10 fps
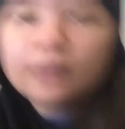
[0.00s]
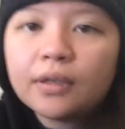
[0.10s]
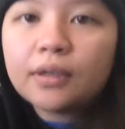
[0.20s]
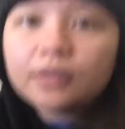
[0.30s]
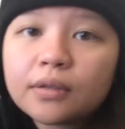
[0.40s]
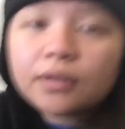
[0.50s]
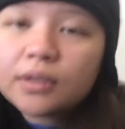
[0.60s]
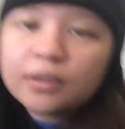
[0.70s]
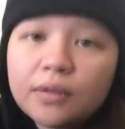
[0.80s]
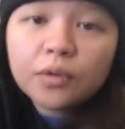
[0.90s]
And,
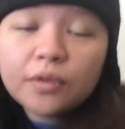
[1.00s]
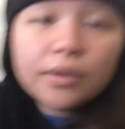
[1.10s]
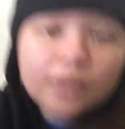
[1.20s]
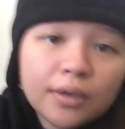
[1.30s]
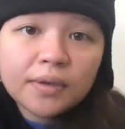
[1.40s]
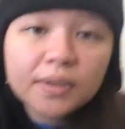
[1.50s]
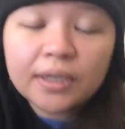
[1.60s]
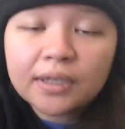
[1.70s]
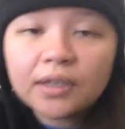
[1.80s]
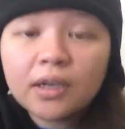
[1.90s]
you know, over the years
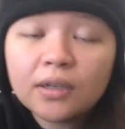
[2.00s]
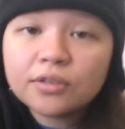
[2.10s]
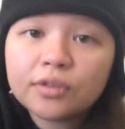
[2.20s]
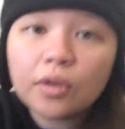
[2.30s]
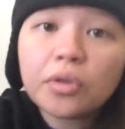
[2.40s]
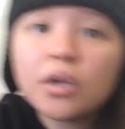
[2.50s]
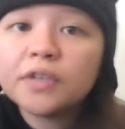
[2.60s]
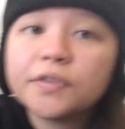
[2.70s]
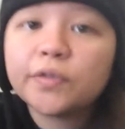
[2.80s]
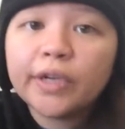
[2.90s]
I caused a lot
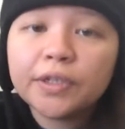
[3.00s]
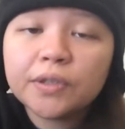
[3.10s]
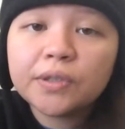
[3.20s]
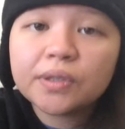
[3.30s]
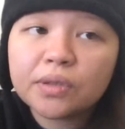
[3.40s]
of scratches